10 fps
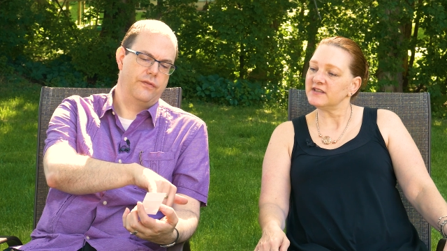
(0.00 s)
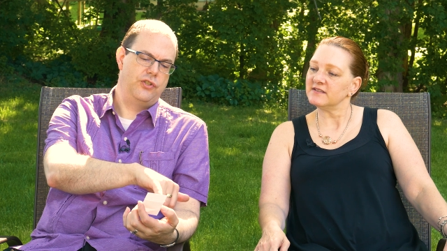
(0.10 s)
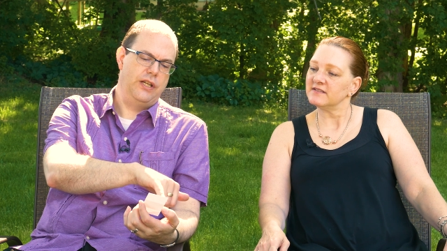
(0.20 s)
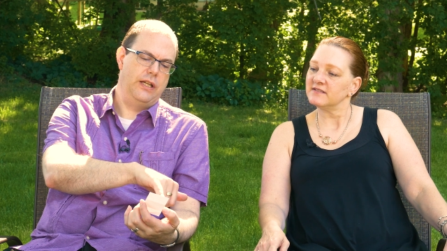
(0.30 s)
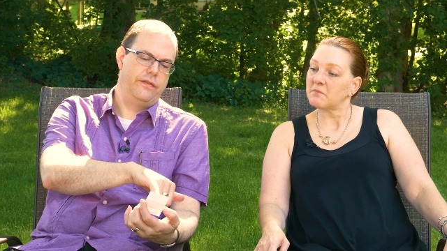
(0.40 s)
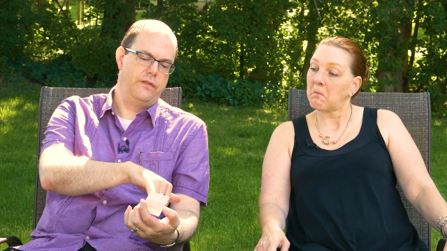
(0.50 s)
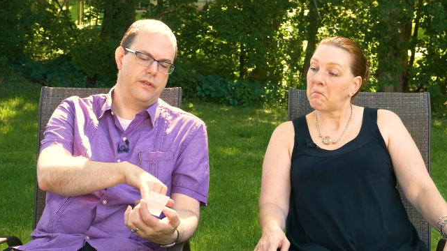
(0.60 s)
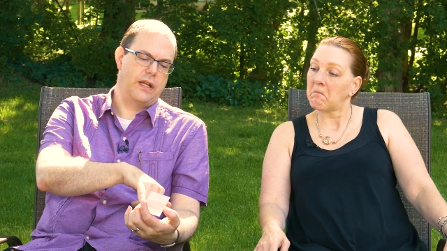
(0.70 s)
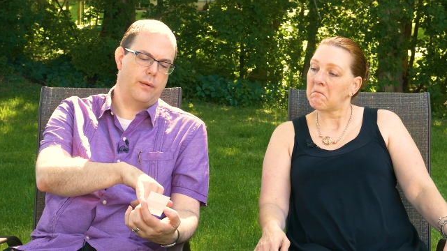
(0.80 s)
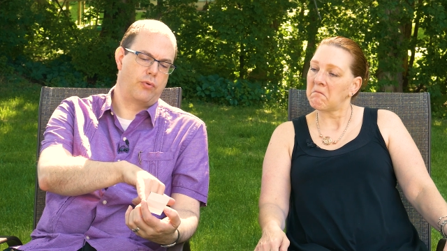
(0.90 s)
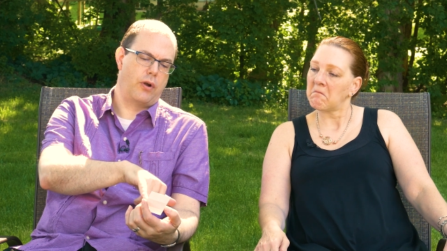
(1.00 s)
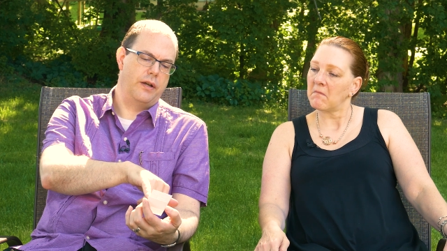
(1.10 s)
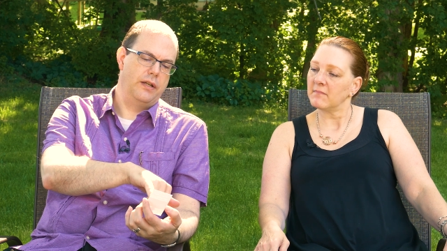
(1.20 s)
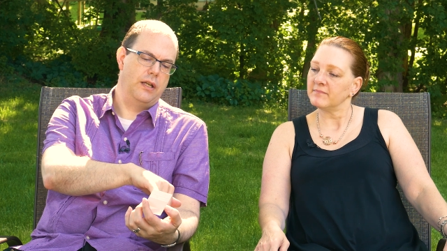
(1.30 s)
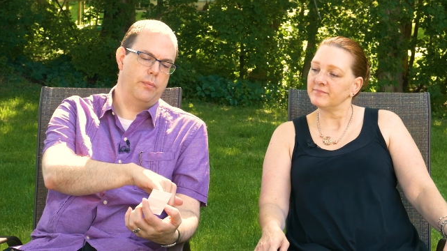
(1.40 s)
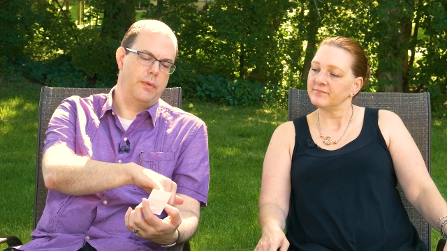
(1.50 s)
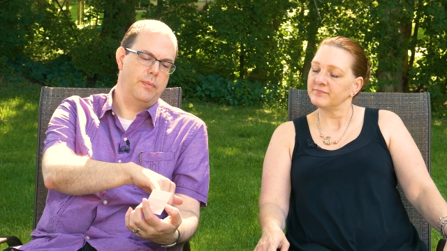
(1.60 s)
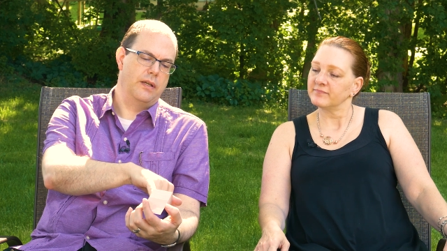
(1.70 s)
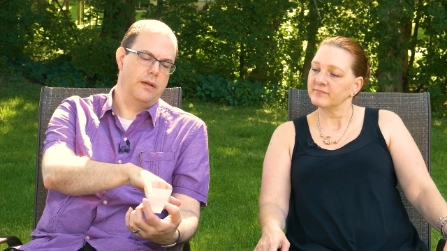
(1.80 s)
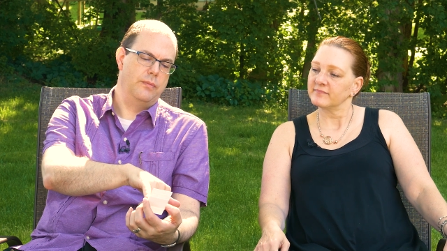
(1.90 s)
Speaker 1: Of sheen. If you've got a broad nib,
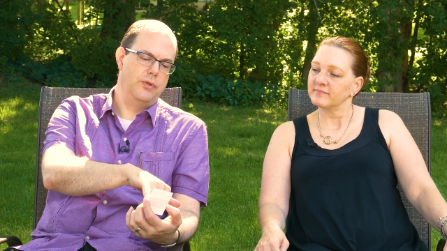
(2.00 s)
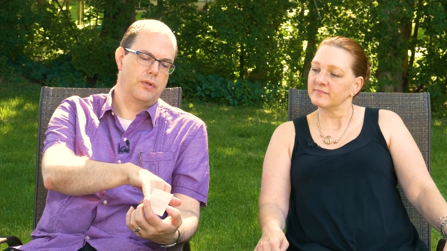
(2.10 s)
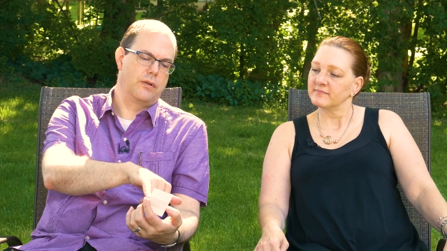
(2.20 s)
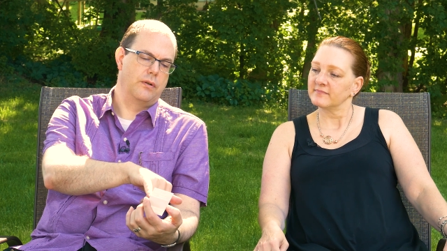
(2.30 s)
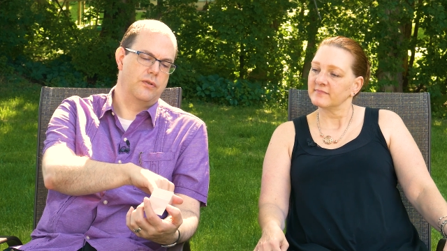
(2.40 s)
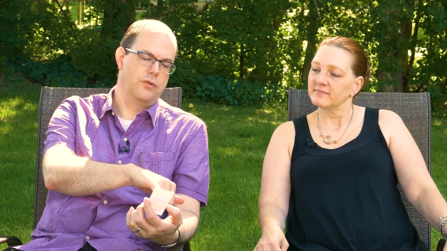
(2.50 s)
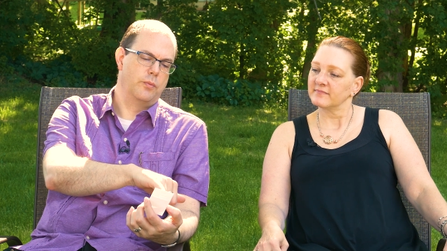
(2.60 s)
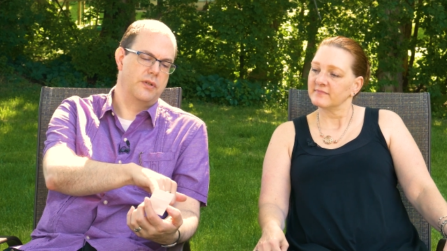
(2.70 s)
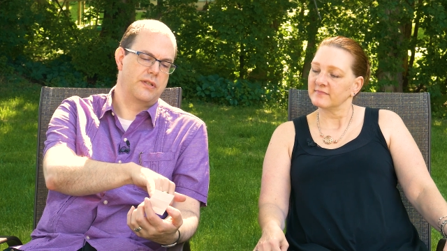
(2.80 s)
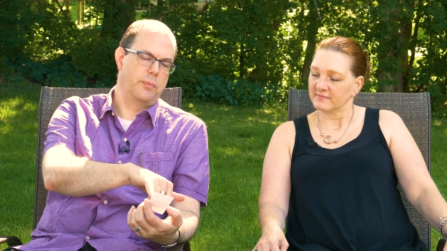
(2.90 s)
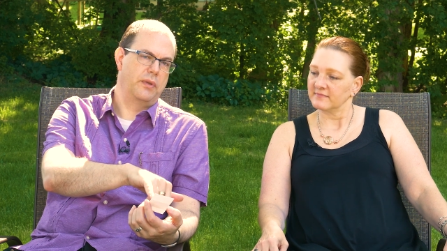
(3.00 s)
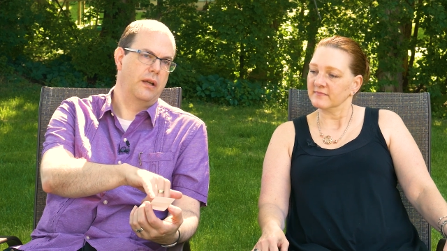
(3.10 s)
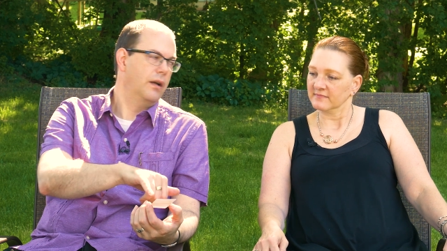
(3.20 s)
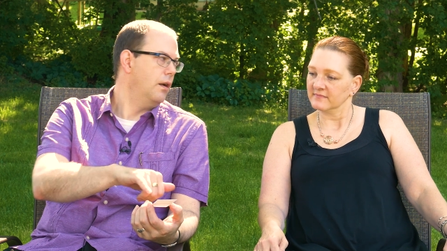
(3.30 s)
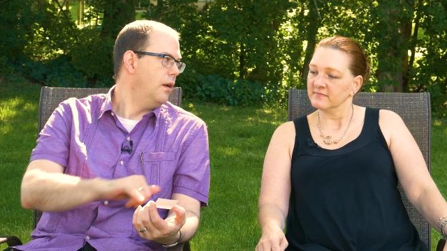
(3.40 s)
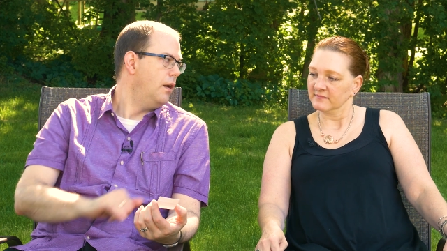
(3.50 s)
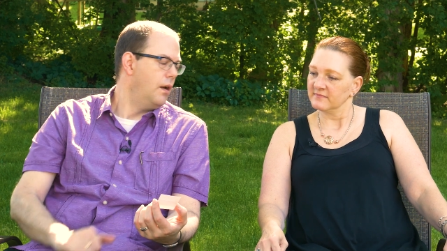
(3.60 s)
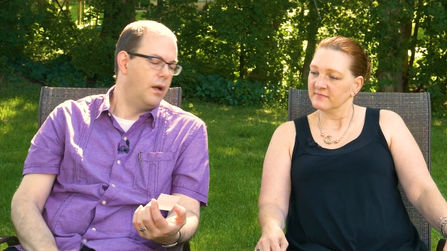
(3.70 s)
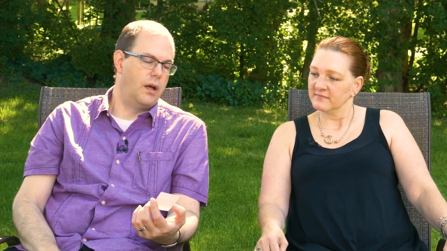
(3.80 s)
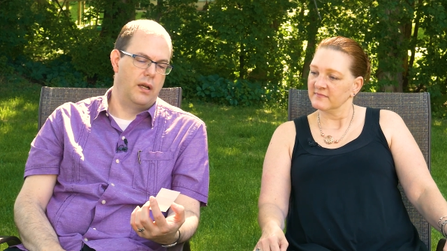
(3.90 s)
maybe a music or zoom or something
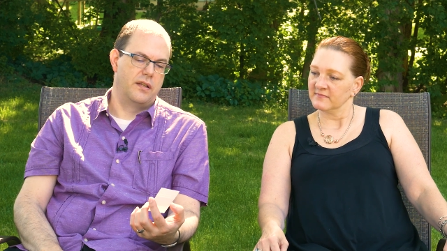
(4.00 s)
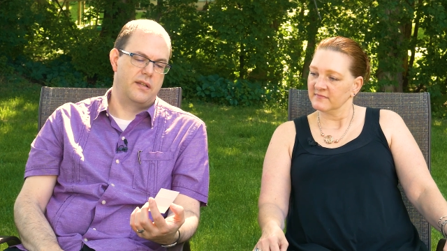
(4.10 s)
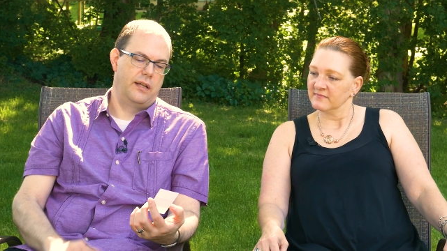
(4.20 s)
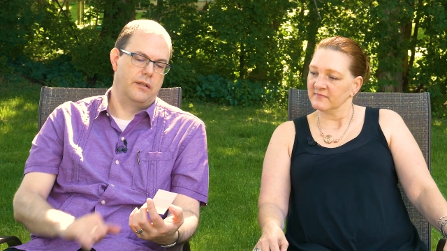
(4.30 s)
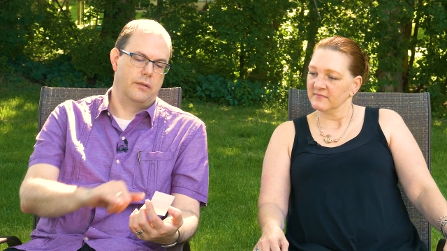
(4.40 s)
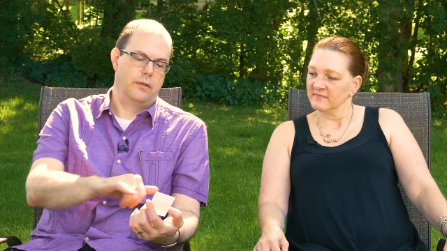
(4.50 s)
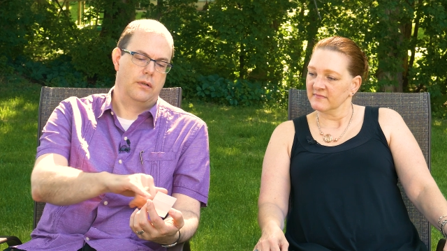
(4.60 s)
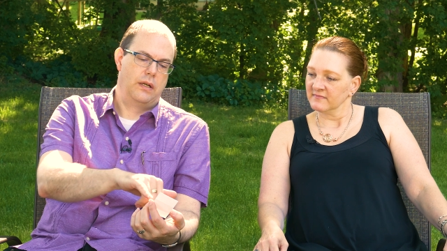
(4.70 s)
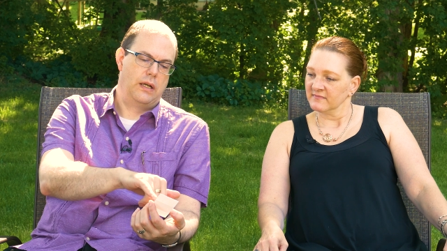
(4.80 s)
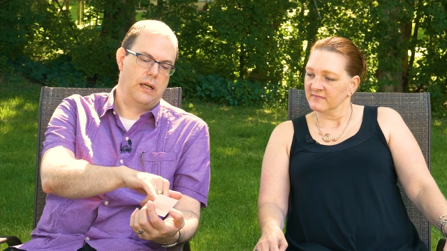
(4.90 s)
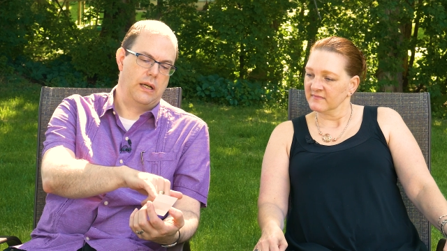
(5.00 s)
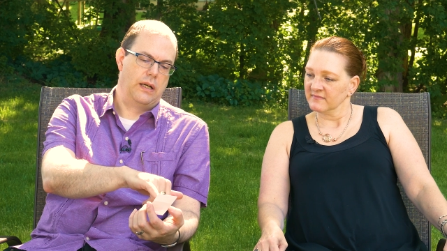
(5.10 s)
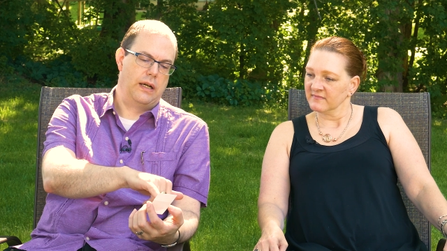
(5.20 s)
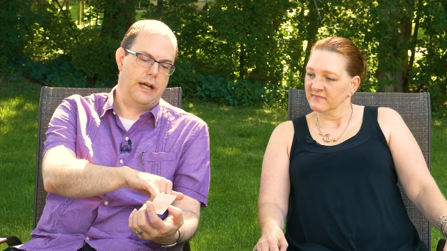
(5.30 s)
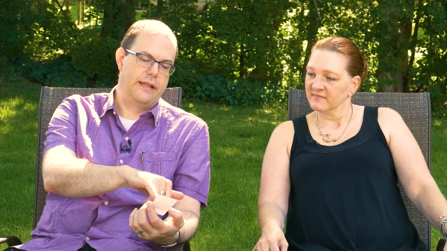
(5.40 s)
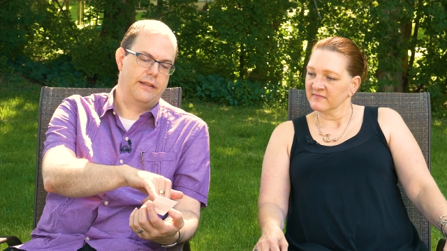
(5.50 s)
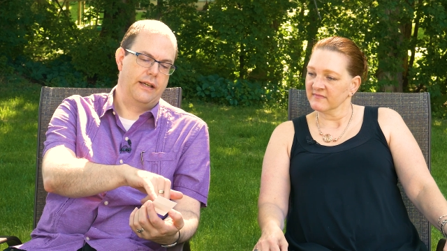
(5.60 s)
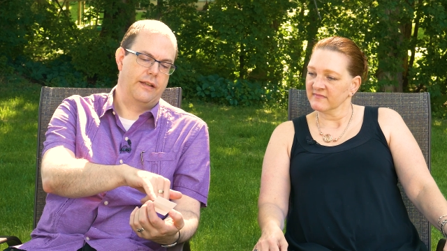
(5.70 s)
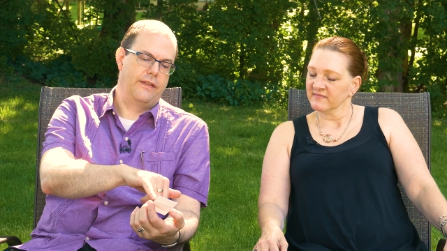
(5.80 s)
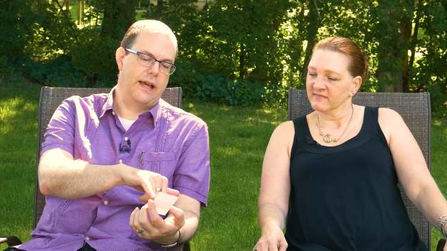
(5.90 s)
on a sailor, uh, I
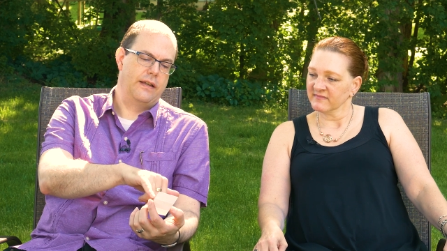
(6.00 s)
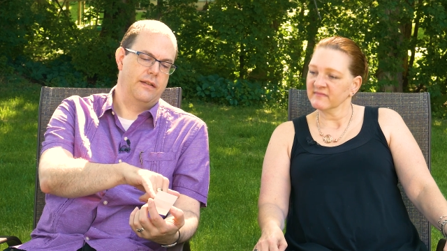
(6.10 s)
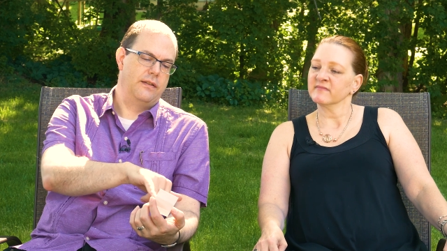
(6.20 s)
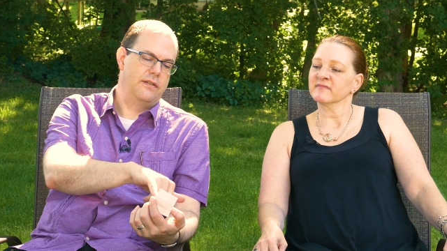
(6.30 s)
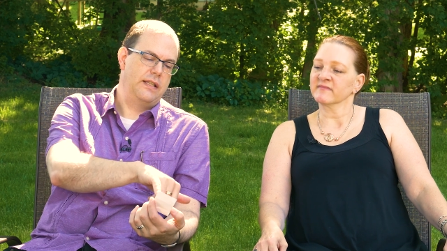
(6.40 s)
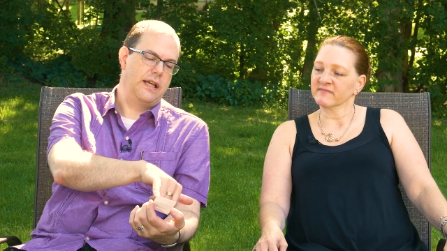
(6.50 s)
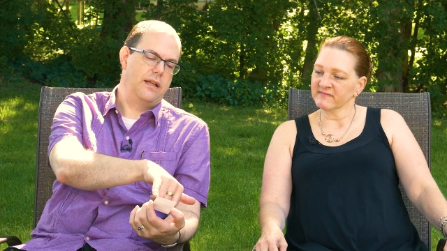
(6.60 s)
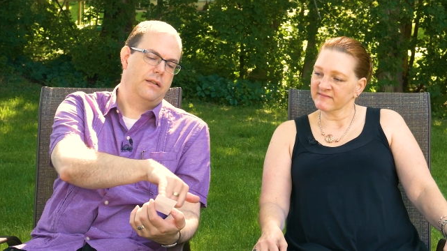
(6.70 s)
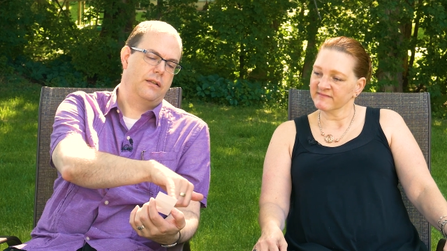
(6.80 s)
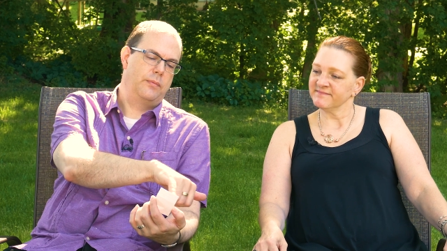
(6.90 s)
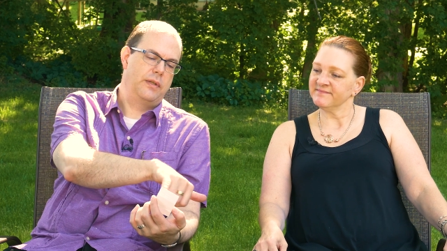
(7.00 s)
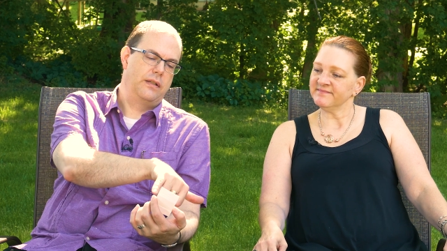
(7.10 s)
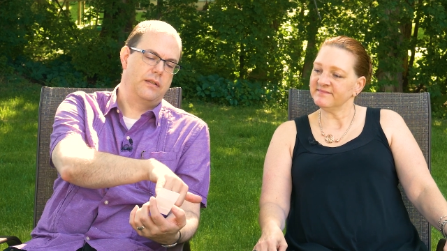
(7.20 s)
think that you see that a little mm -hmm.